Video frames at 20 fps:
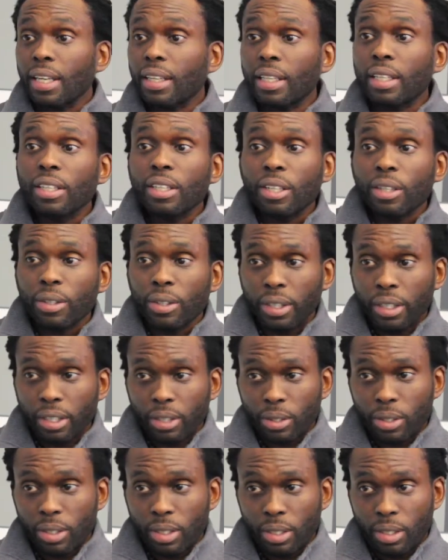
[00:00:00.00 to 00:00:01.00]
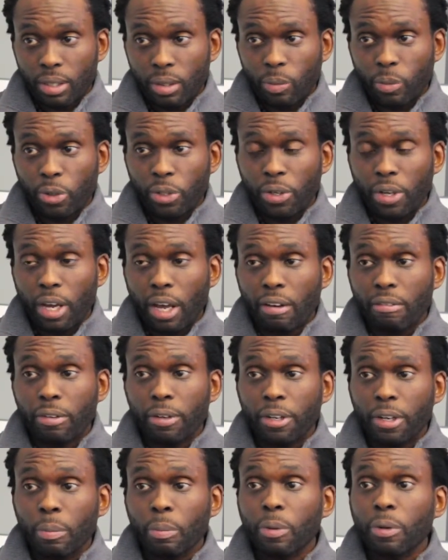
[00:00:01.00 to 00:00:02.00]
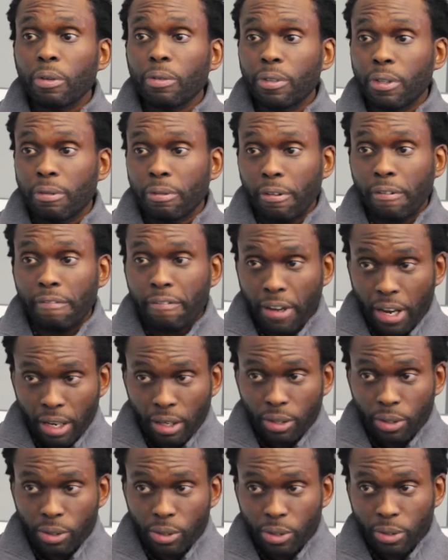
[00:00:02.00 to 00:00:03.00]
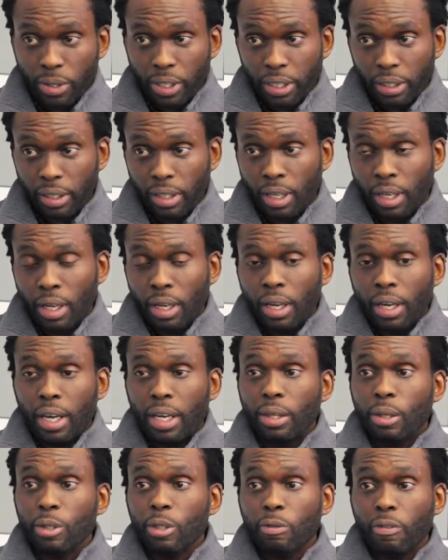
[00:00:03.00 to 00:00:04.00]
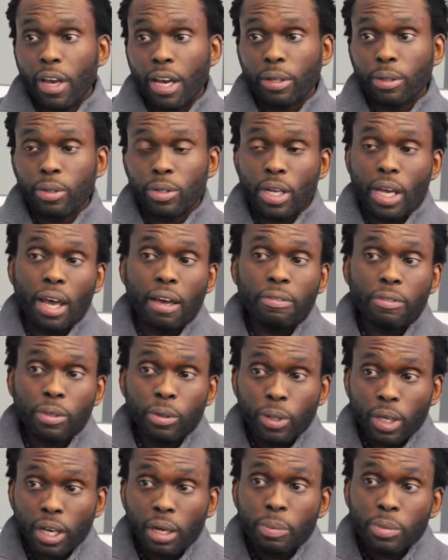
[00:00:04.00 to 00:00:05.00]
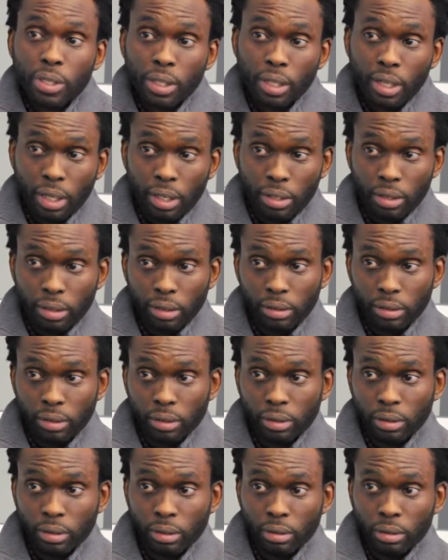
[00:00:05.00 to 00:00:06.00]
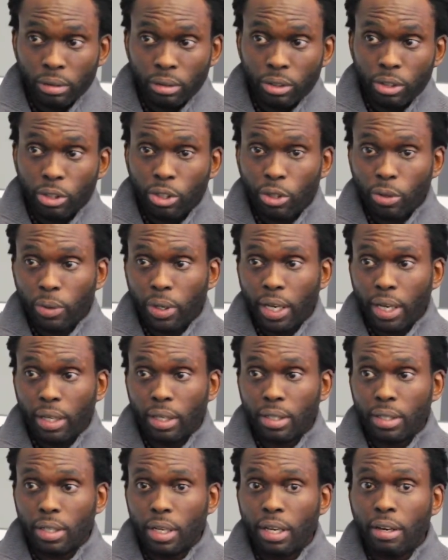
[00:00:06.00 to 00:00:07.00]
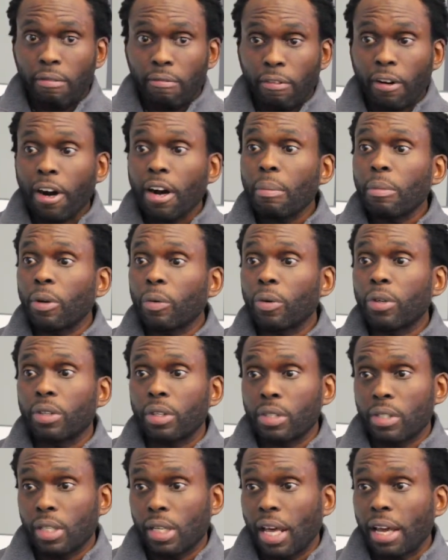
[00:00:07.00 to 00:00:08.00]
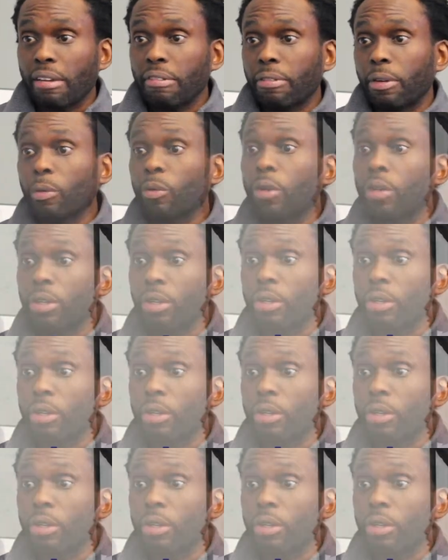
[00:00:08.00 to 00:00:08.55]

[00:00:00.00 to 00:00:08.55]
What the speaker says: like any other ecosystem where you have a number of different factors, right? And those factors have to come together to create an environment where there's life and where